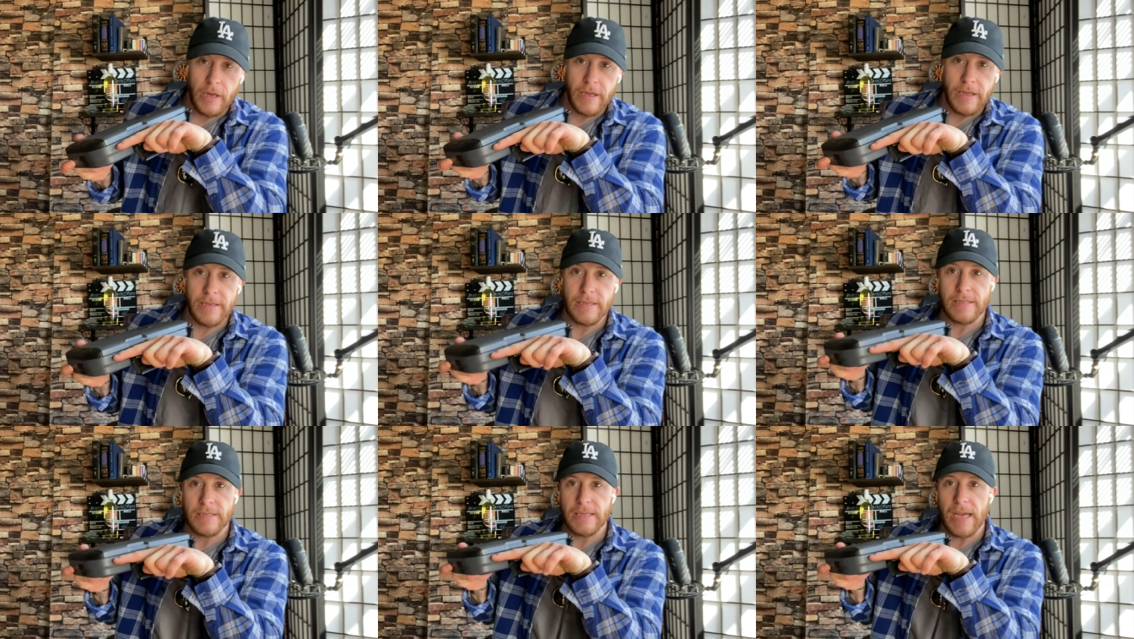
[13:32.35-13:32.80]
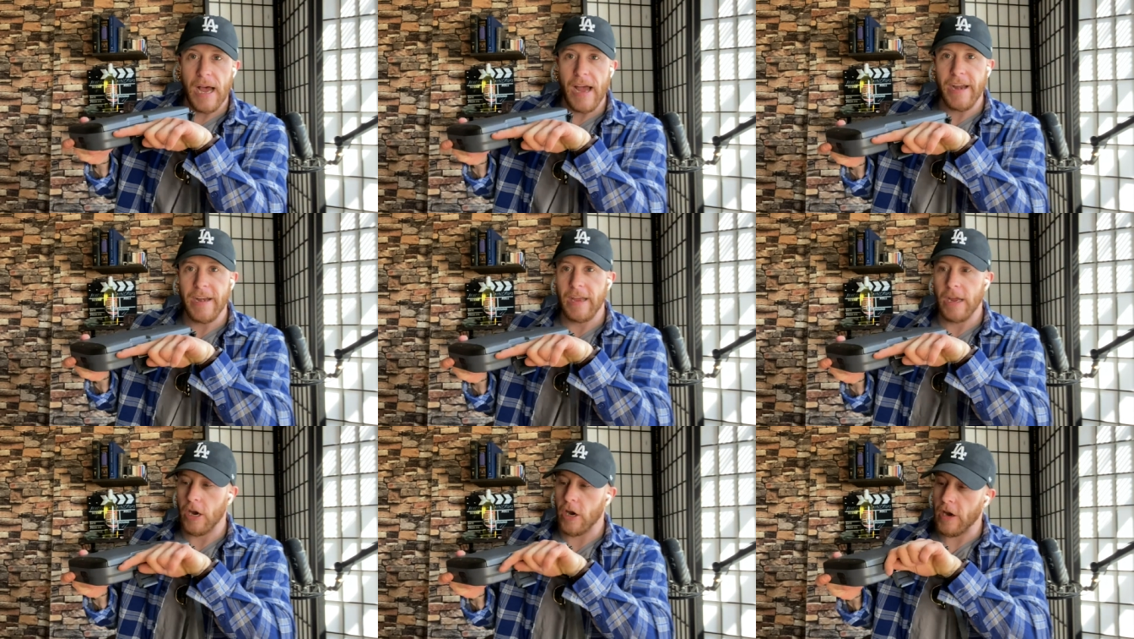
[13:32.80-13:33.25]

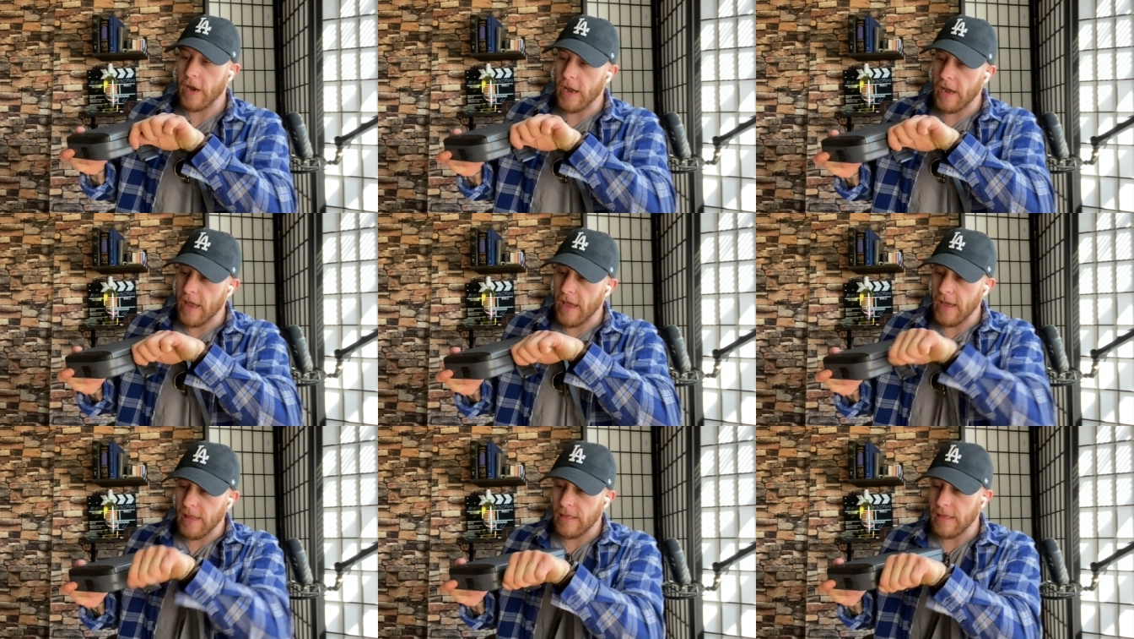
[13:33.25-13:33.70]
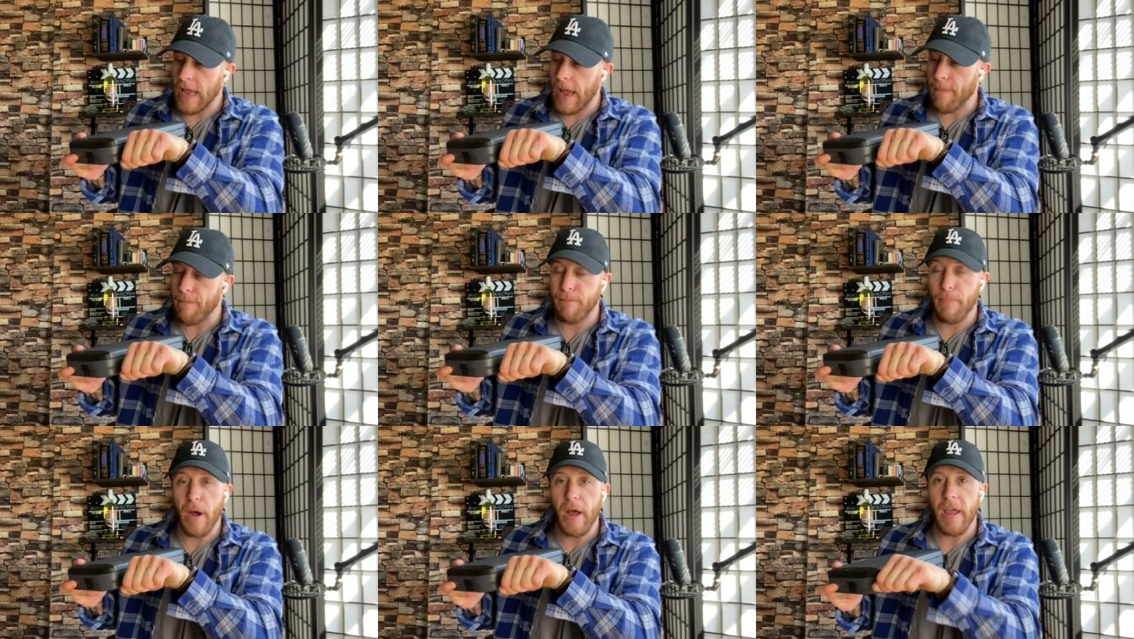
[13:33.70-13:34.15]
inside here and hit
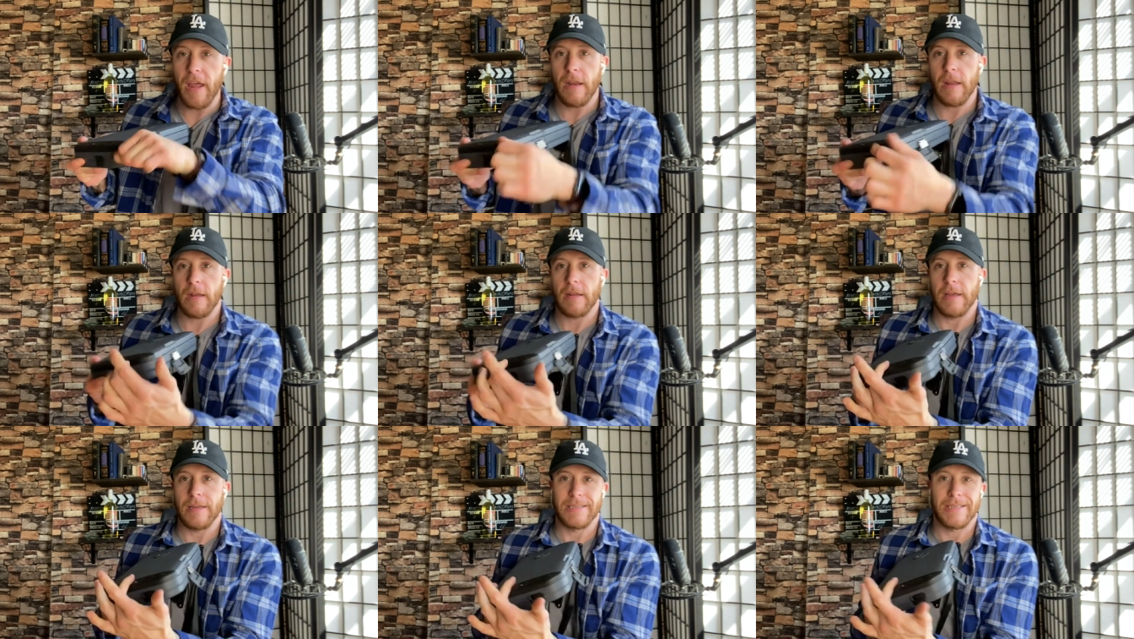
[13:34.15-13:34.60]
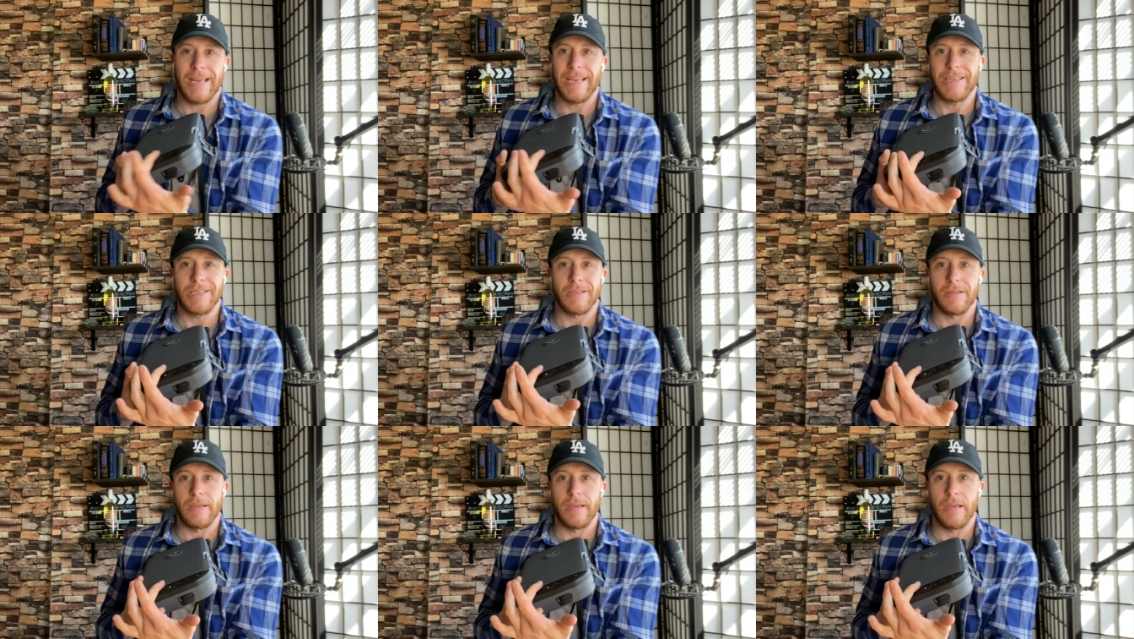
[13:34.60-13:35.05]
that button and
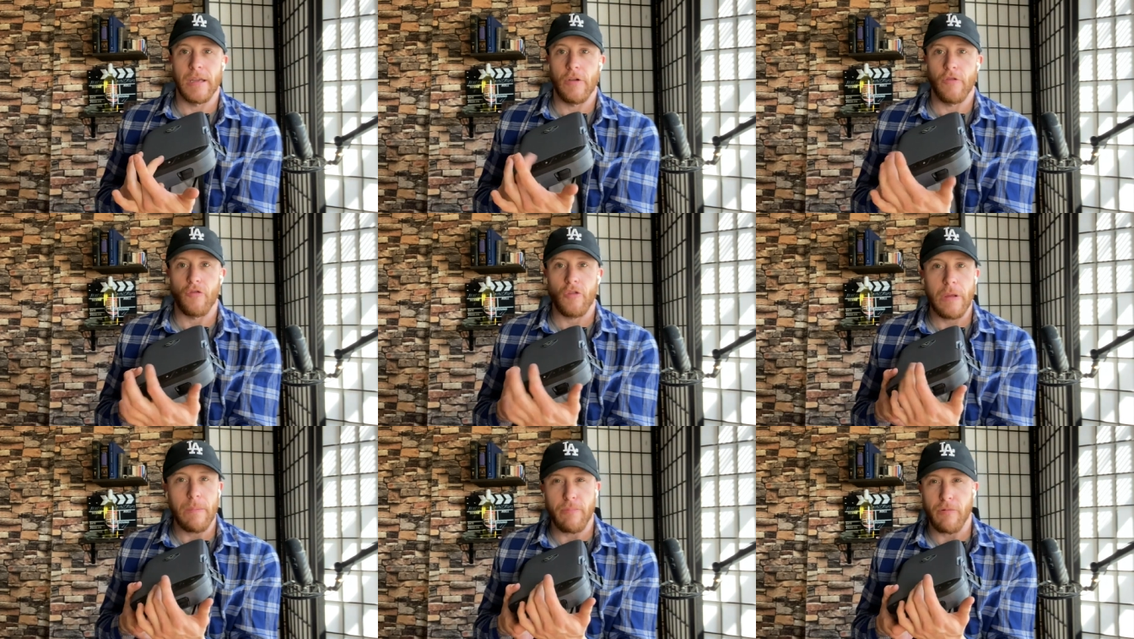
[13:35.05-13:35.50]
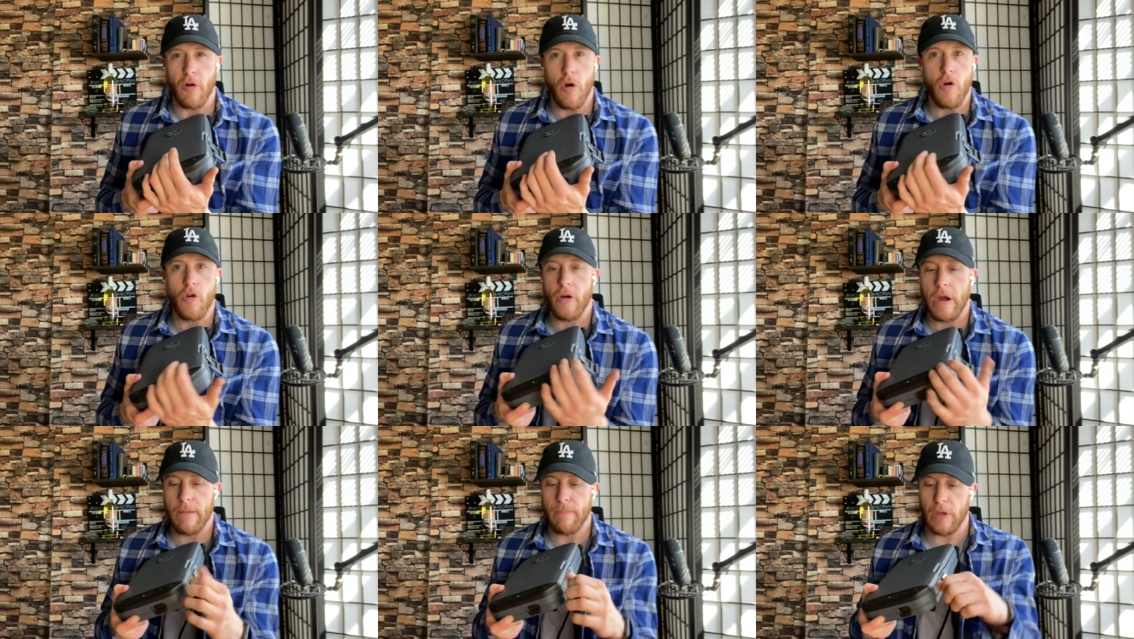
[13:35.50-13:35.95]
essentially
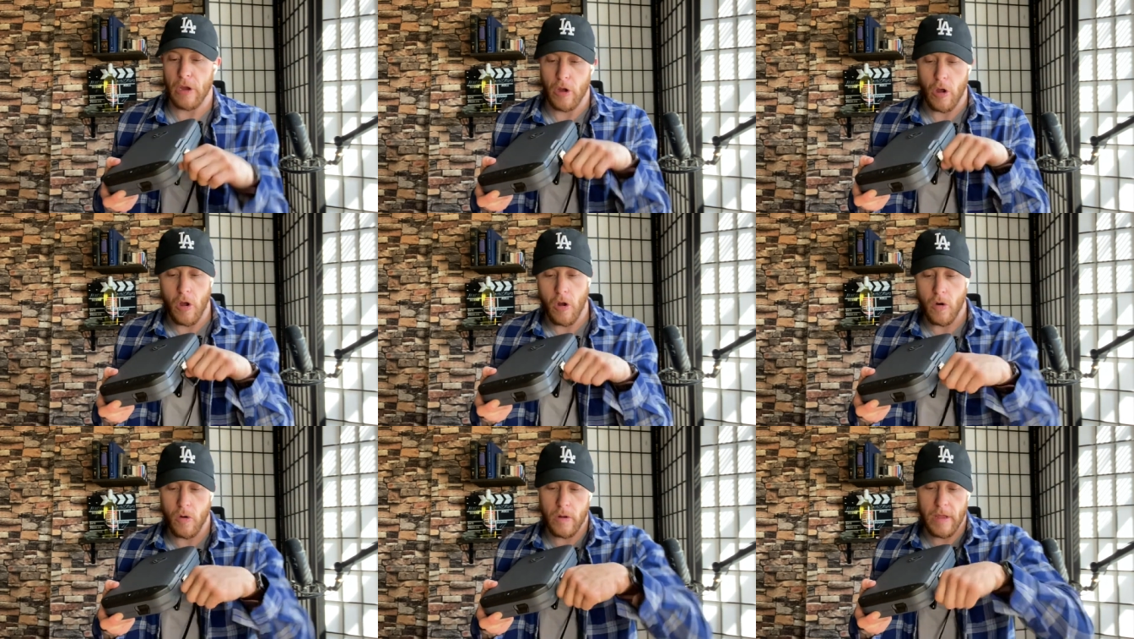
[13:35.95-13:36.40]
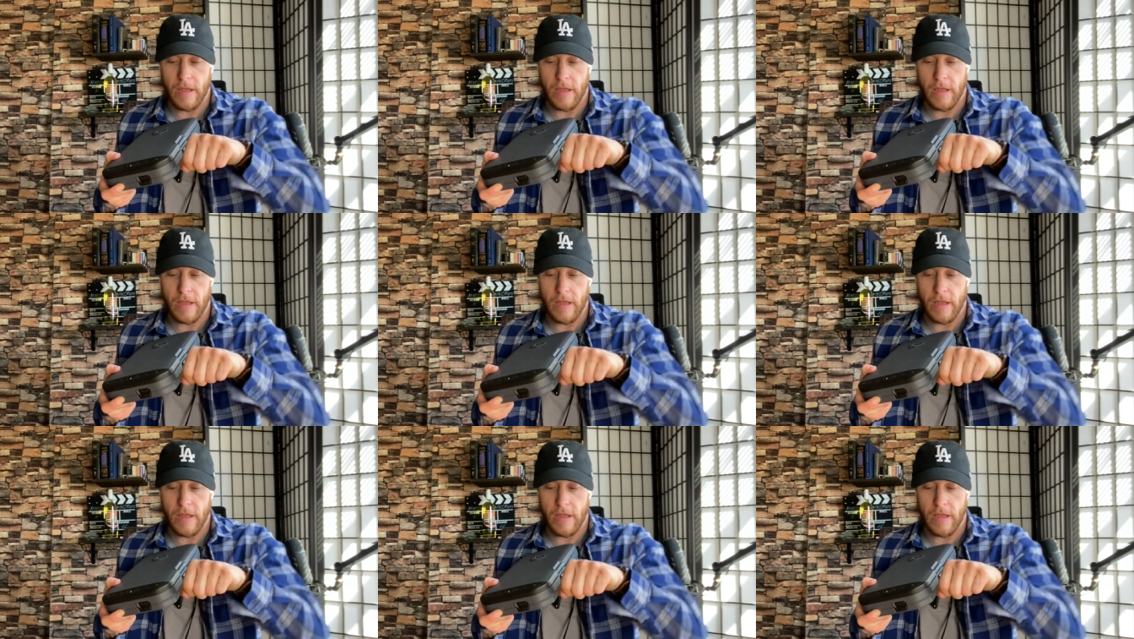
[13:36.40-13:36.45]
reprogram the code,